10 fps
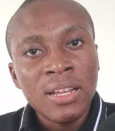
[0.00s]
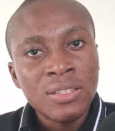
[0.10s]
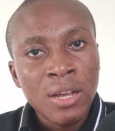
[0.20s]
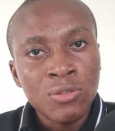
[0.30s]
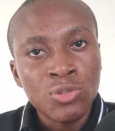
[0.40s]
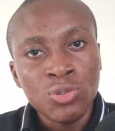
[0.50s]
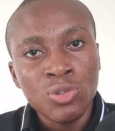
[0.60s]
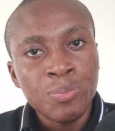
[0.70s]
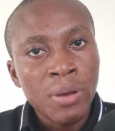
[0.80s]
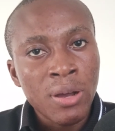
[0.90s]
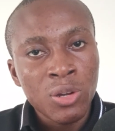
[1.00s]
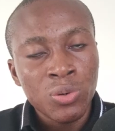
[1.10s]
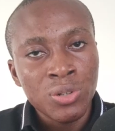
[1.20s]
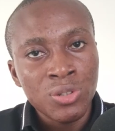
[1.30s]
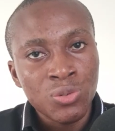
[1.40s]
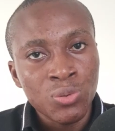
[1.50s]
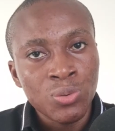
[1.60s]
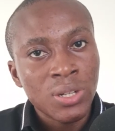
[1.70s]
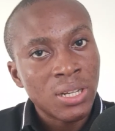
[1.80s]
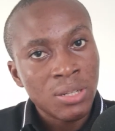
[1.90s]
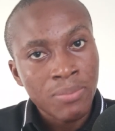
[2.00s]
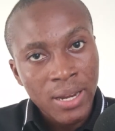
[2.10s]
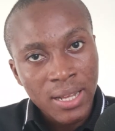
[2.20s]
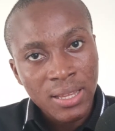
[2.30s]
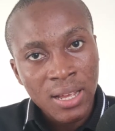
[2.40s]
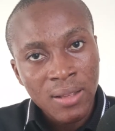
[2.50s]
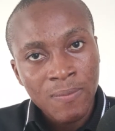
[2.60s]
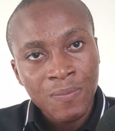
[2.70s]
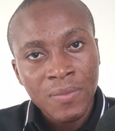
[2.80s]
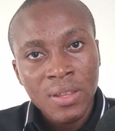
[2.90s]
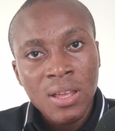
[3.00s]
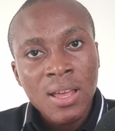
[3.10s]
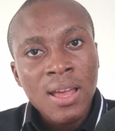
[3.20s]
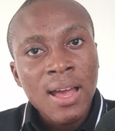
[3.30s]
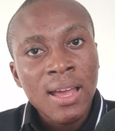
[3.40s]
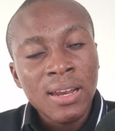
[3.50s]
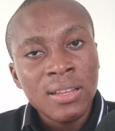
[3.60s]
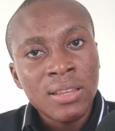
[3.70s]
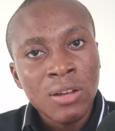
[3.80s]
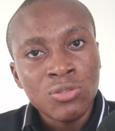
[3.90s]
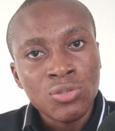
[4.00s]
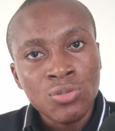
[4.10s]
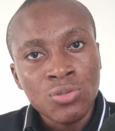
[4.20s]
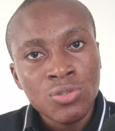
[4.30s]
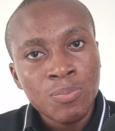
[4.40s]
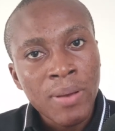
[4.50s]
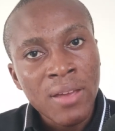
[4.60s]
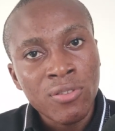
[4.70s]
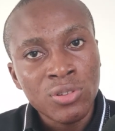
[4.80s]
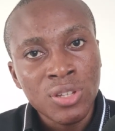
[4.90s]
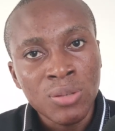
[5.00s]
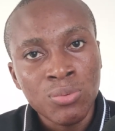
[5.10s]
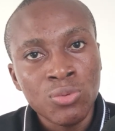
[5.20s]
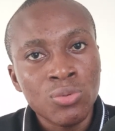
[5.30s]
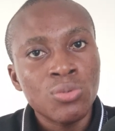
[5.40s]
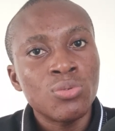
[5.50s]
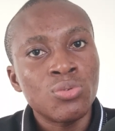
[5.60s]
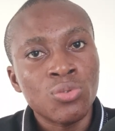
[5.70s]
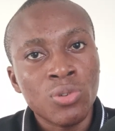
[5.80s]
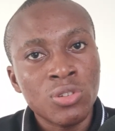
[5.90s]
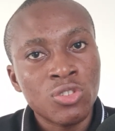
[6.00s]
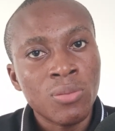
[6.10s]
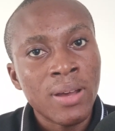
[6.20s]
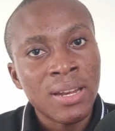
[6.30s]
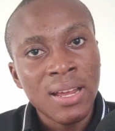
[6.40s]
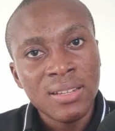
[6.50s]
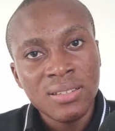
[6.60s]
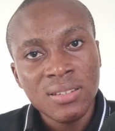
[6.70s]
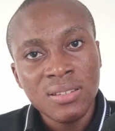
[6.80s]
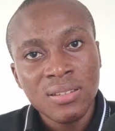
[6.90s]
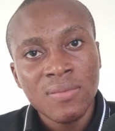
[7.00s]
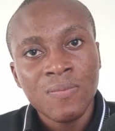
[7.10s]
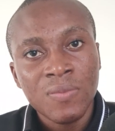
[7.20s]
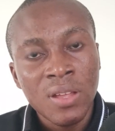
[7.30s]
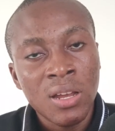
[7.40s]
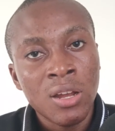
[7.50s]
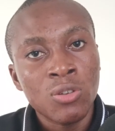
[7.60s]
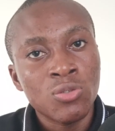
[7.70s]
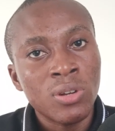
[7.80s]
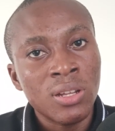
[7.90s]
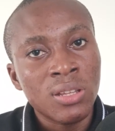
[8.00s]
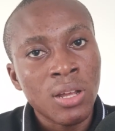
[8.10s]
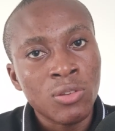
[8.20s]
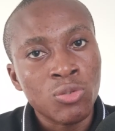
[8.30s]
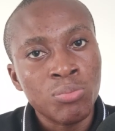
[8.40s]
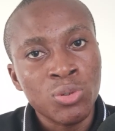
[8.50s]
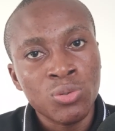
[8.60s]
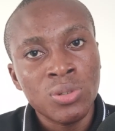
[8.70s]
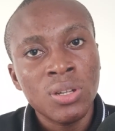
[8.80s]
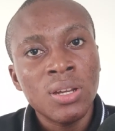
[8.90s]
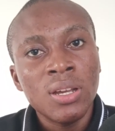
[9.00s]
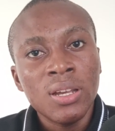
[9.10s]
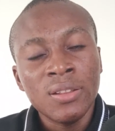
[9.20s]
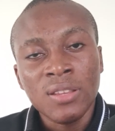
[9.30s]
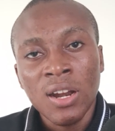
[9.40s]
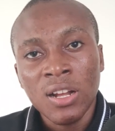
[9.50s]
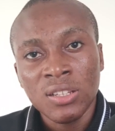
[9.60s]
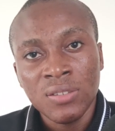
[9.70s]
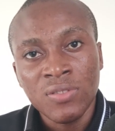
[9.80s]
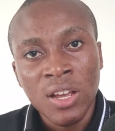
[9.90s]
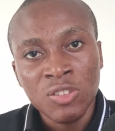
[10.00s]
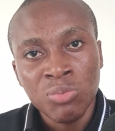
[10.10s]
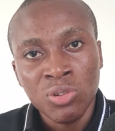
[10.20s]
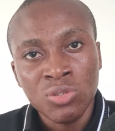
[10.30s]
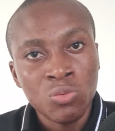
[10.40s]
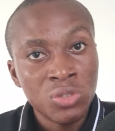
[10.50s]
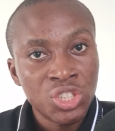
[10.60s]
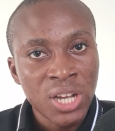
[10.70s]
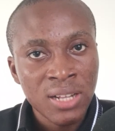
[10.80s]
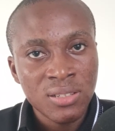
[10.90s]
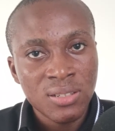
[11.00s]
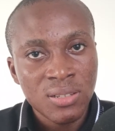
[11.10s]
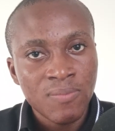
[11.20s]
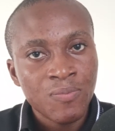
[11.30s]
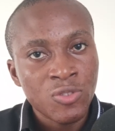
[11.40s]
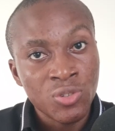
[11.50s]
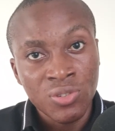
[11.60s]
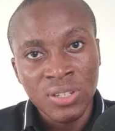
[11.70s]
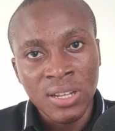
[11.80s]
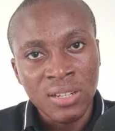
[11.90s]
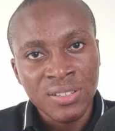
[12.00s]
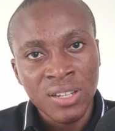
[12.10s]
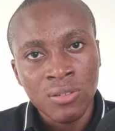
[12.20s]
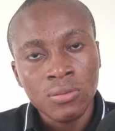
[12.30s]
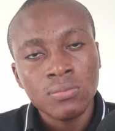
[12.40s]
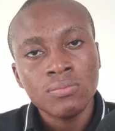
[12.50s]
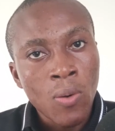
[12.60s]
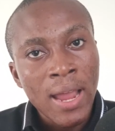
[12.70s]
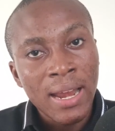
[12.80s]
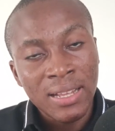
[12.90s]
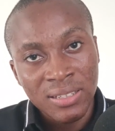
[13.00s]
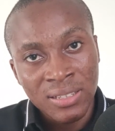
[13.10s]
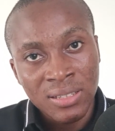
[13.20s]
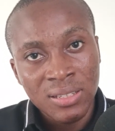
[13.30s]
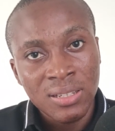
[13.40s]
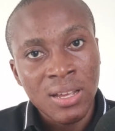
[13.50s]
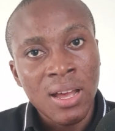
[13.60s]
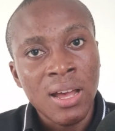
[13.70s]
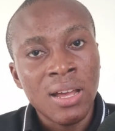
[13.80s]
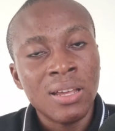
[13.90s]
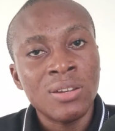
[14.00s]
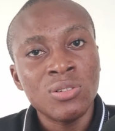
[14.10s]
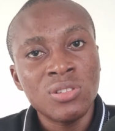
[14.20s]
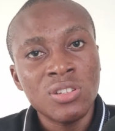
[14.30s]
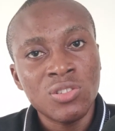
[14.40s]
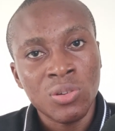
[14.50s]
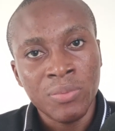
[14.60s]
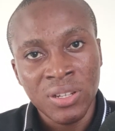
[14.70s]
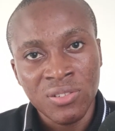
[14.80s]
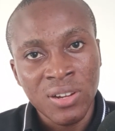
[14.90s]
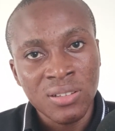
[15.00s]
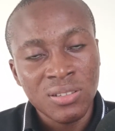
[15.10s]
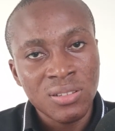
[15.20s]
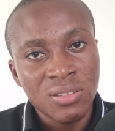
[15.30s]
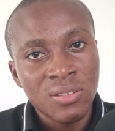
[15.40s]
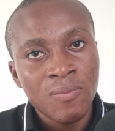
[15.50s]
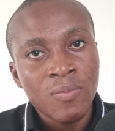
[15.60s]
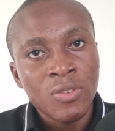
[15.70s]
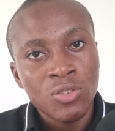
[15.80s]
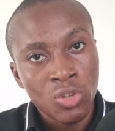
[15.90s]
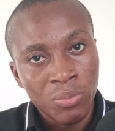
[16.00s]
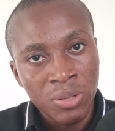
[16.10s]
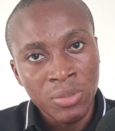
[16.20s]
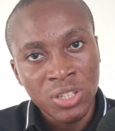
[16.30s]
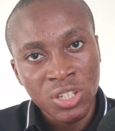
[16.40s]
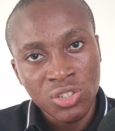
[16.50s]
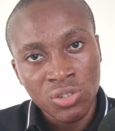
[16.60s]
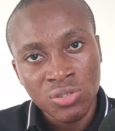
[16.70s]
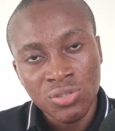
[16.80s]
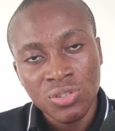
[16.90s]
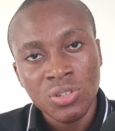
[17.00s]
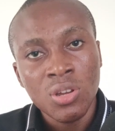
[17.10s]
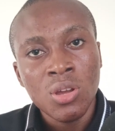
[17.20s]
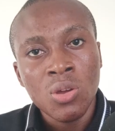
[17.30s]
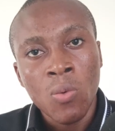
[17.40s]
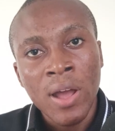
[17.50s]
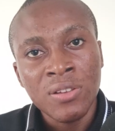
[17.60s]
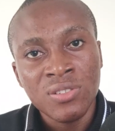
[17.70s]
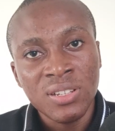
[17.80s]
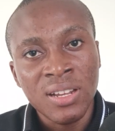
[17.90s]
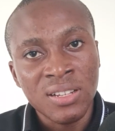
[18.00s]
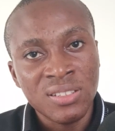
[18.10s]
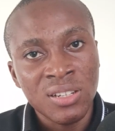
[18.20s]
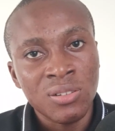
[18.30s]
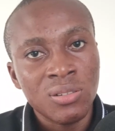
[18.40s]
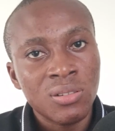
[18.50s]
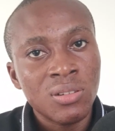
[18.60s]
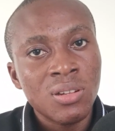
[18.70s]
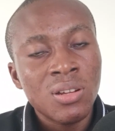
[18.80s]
I learned how to use Power Query to clean my data. I learned how to use pivot table to run some analysis, and I also learned how to build interactive dashboard with charts using Excel. So while at it, I noticed some hindrances, some limitations while using Excel,